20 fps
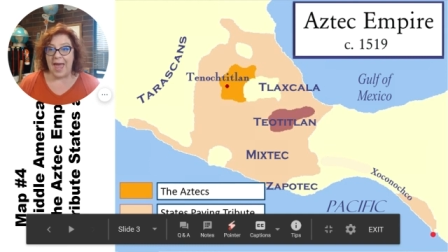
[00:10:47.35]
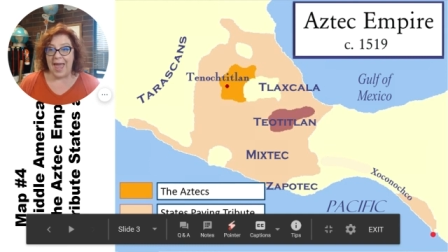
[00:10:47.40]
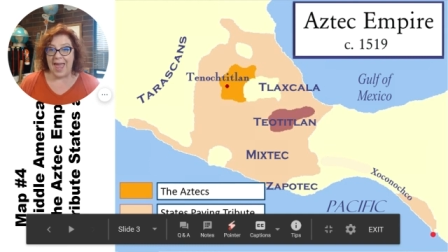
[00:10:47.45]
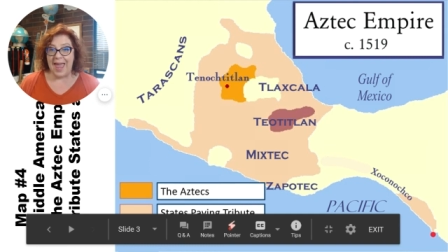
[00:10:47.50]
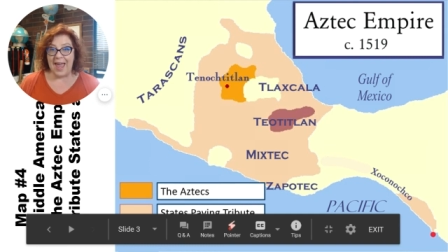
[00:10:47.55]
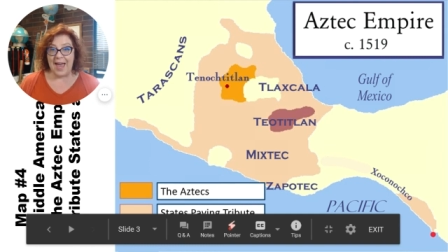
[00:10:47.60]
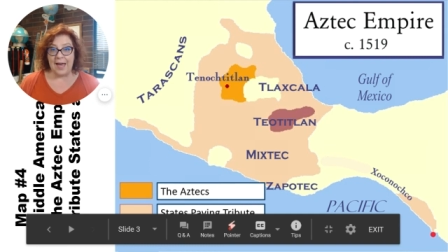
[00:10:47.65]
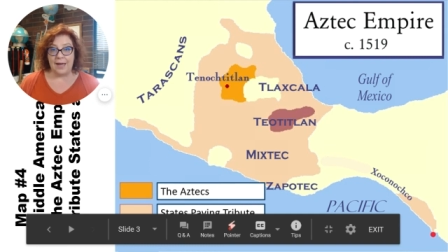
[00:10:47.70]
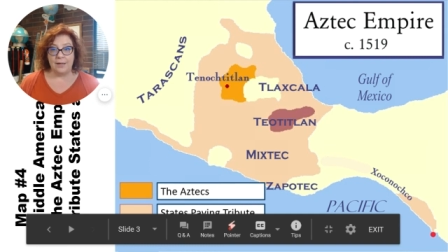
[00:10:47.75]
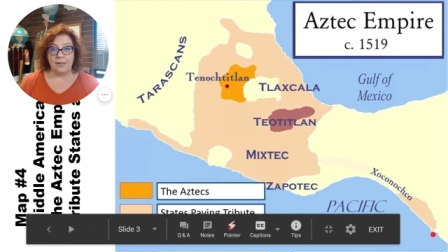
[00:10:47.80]

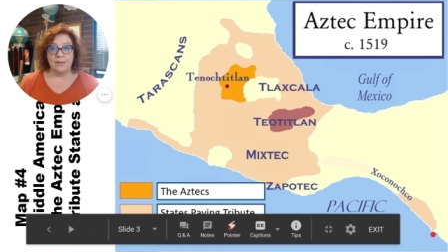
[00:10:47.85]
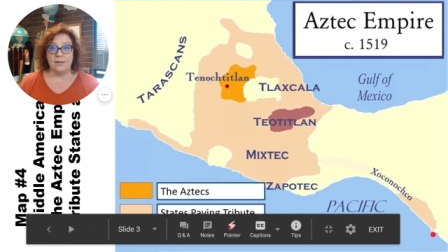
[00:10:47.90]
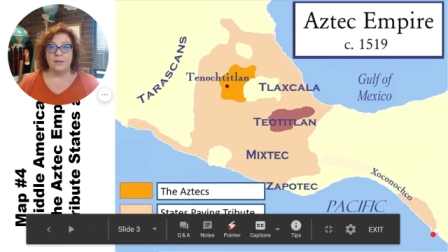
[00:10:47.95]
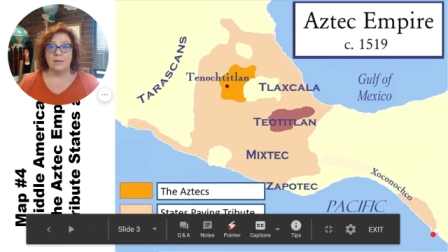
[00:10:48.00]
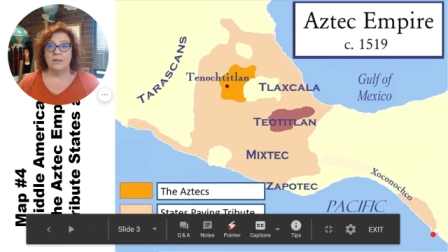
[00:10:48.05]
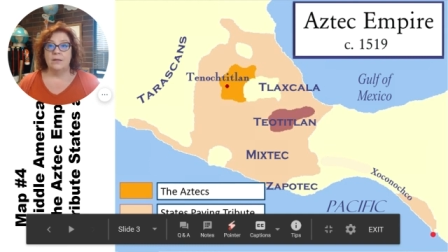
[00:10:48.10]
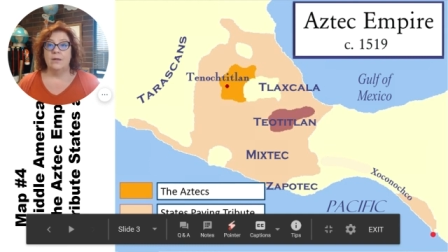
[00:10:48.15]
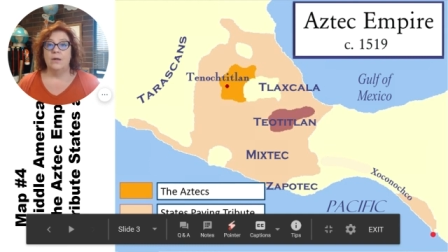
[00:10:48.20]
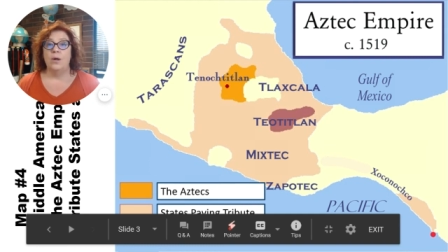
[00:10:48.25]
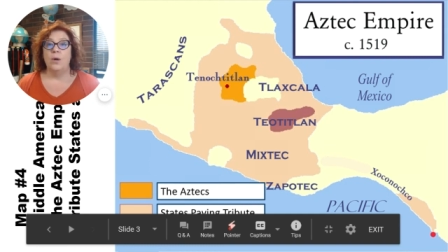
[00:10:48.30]

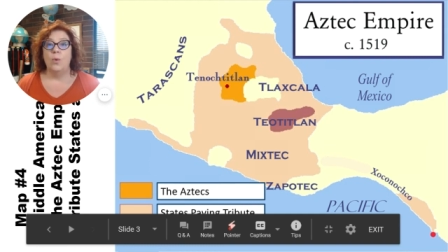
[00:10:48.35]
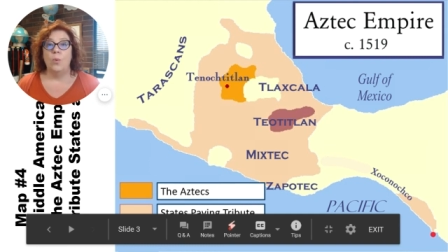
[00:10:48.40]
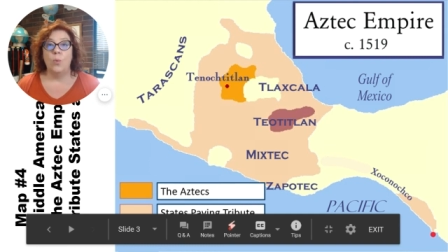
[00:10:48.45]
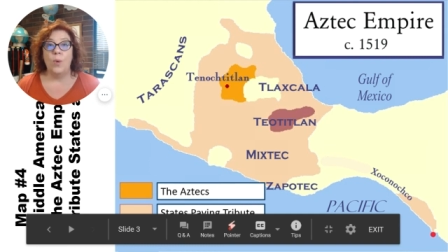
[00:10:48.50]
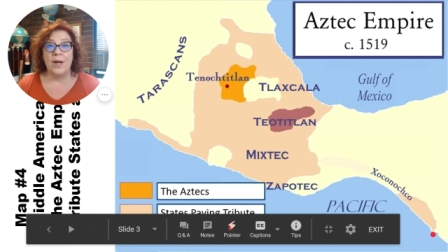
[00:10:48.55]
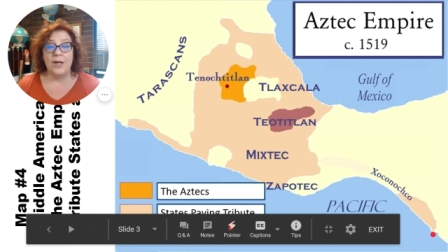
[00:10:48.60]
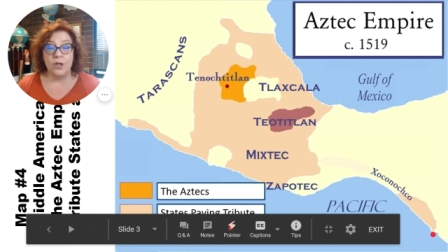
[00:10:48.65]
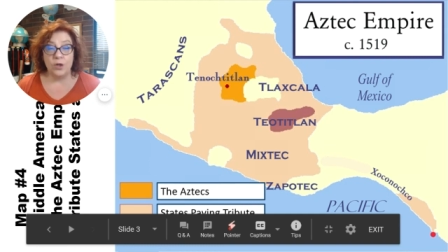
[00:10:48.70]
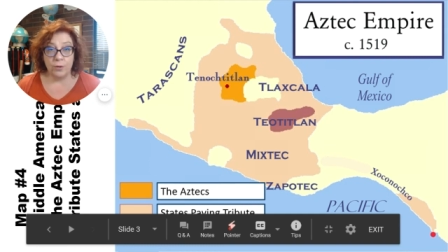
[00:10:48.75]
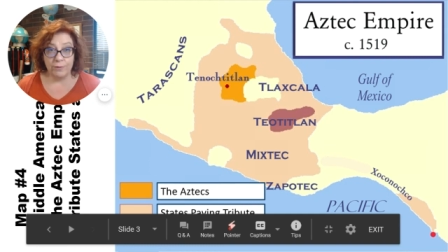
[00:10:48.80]
And
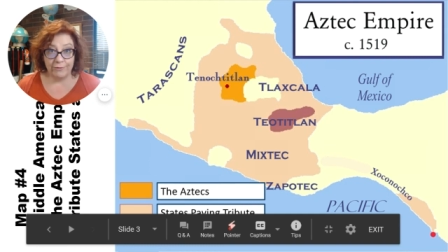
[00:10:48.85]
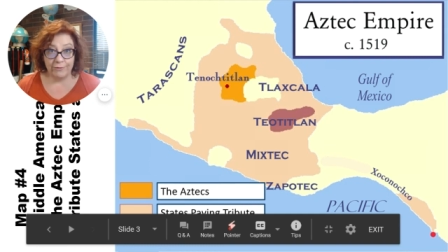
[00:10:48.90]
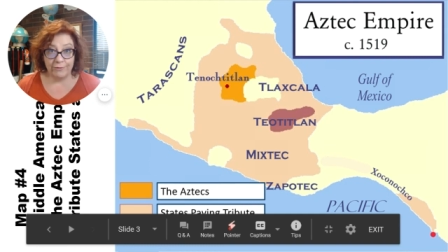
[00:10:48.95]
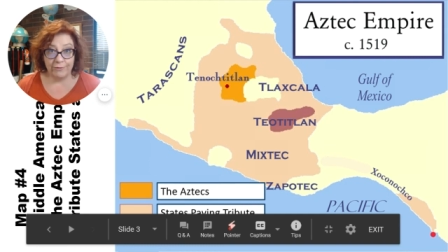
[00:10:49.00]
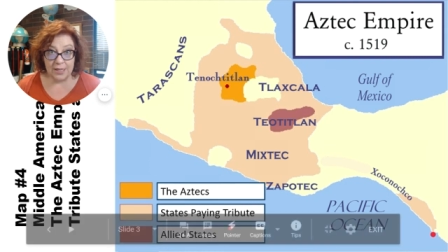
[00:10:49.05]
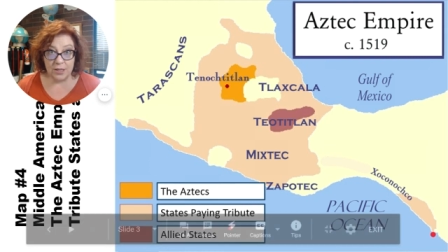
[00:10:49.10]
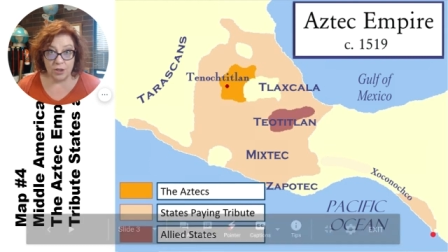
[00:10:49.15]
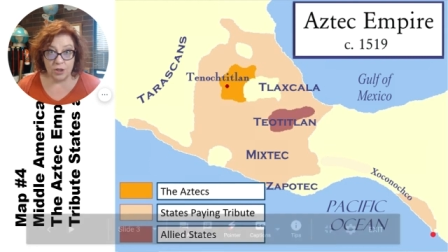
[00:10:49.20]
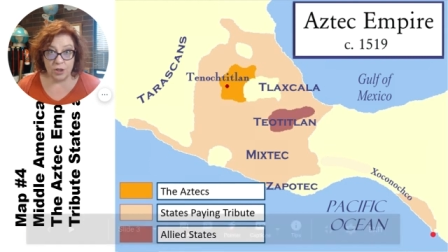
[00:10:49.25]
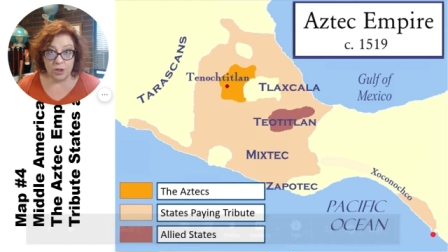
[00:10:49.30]
when you're
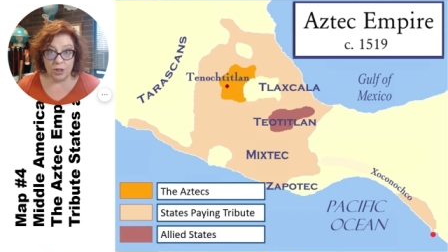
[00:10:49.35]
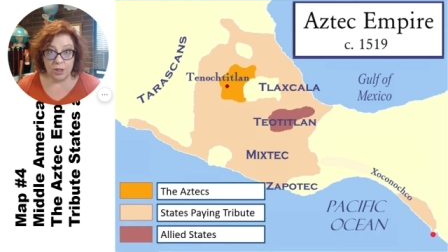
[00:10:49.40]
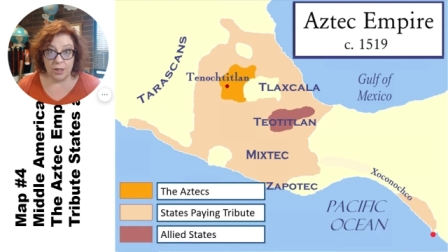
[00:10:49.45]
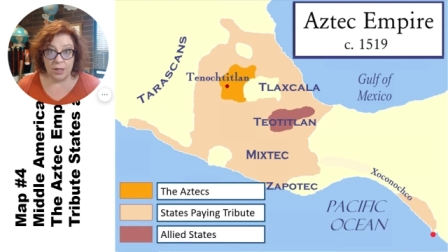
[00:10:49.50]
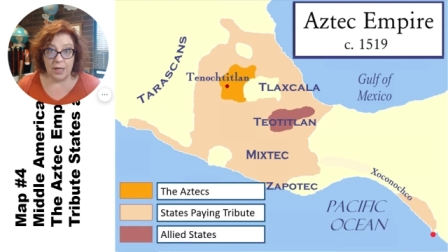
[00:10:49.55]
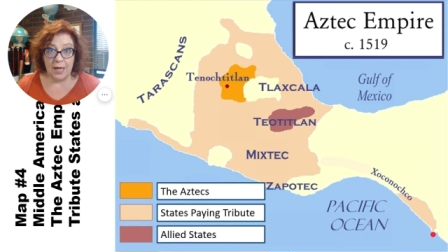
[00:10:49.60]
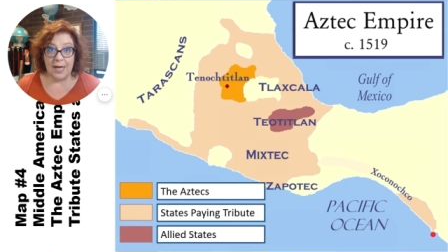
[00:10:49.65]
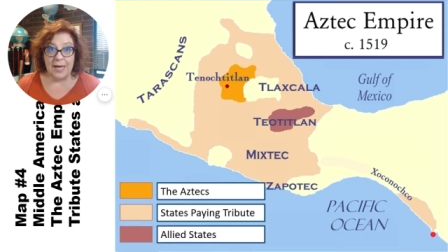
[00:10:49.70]
finished,